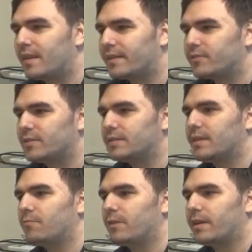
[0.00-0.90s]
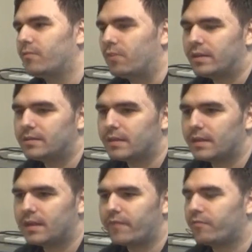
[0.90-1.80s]
actually said where he wants.
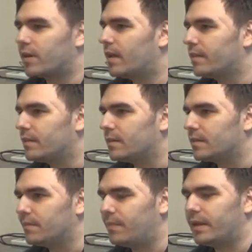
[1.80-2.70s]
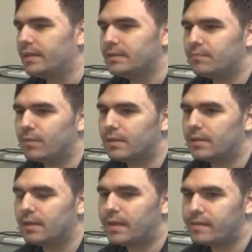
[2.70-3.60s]
I forgot the place,
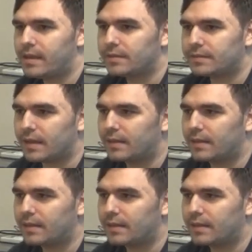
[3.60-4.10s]
but the idea is that,